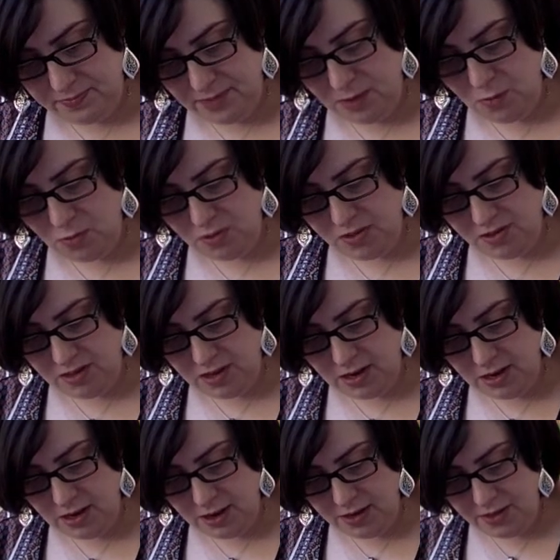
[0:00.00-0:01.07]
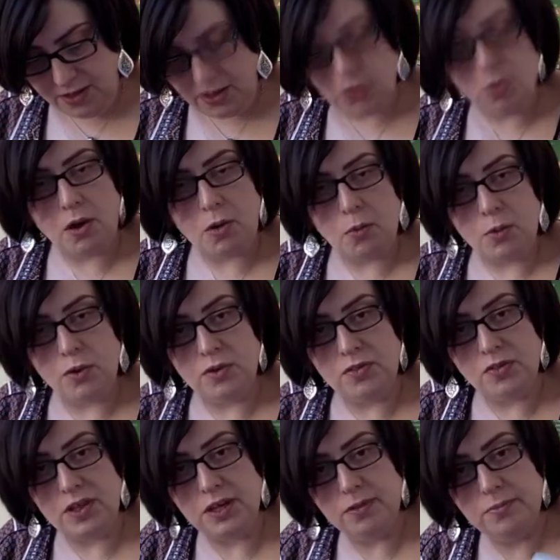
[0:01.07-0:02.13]
and wants you to know that you are
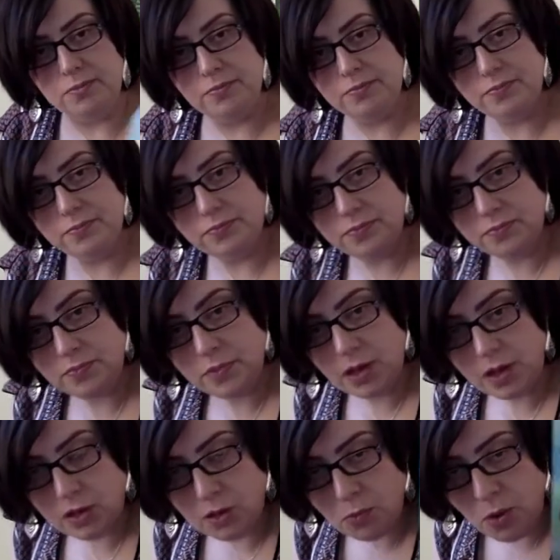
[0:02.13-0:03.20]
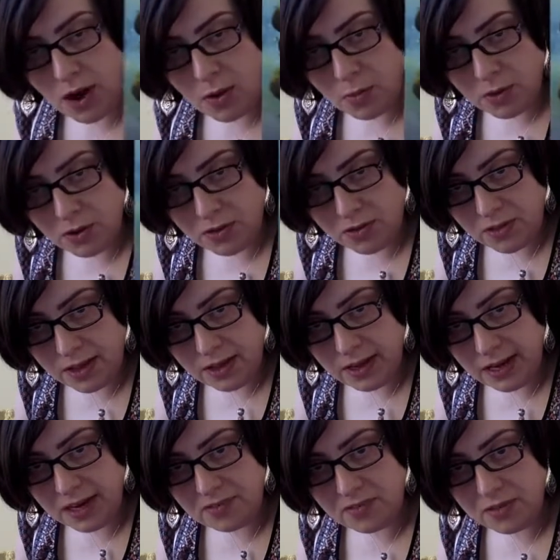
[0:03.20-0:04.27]
worthy. You are worthy,
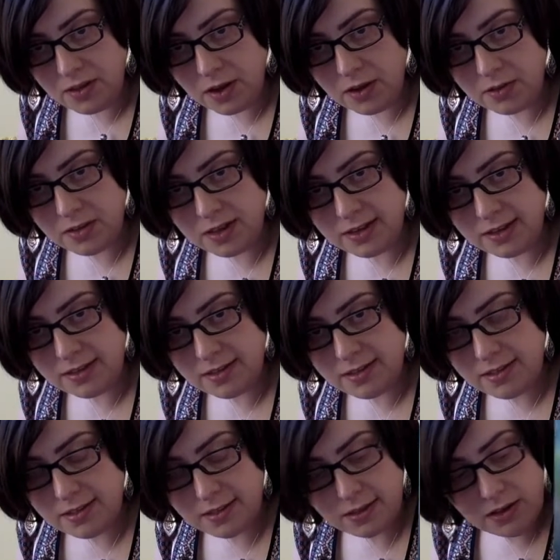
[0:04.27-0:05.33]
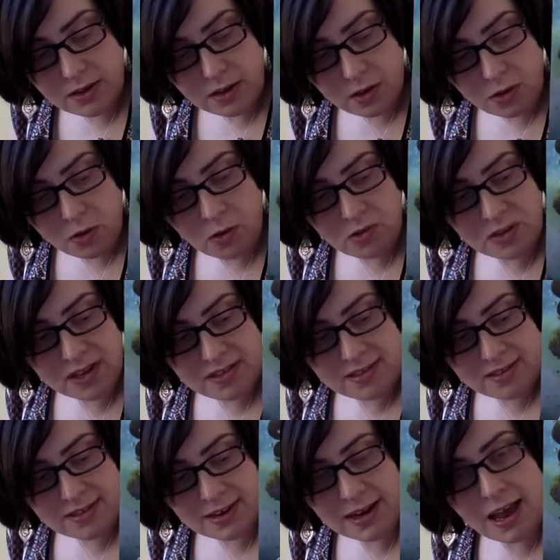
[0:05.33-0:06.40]
even though all these
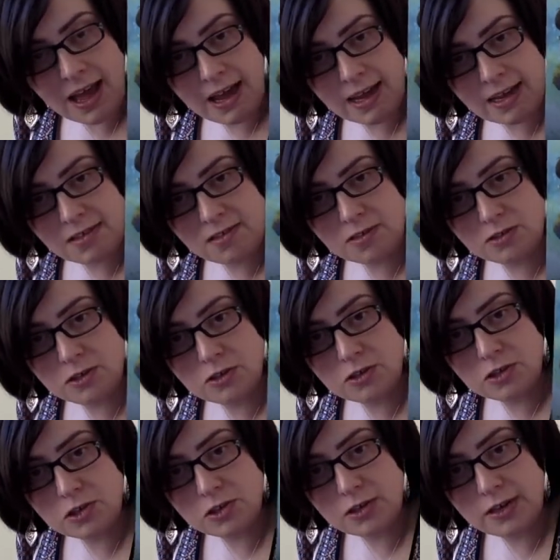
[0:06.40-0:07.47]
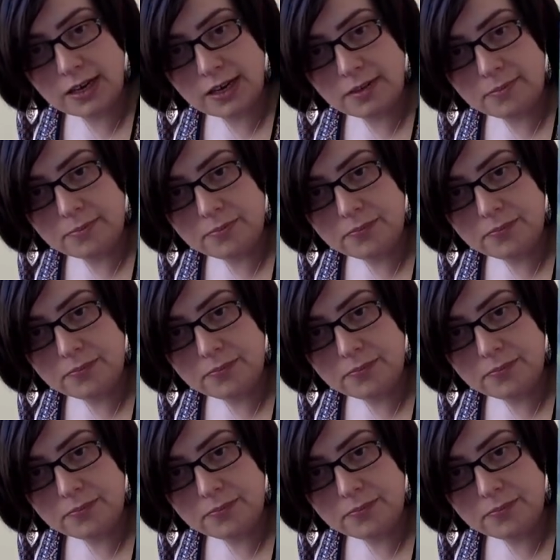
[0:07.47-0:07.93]
delays on your journey